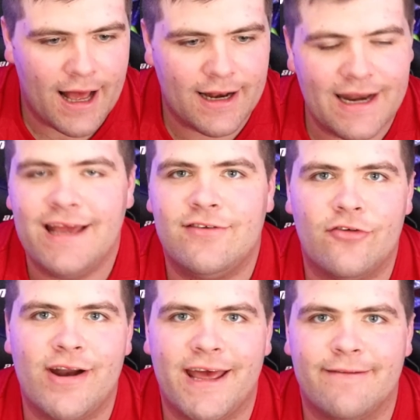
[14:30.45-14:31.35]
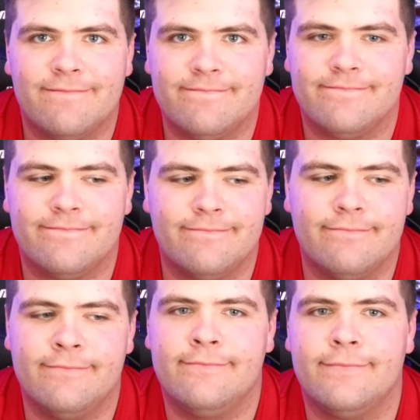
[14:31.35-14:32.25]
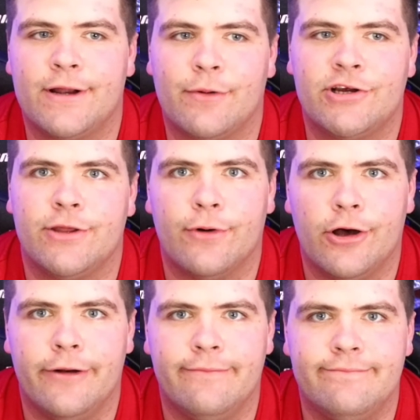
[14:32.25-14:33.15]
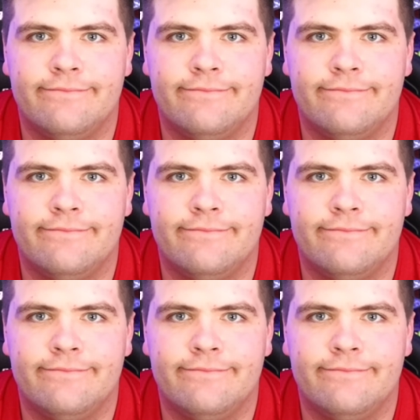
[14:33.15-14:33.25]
Leeds are in it, but I wish they weren't.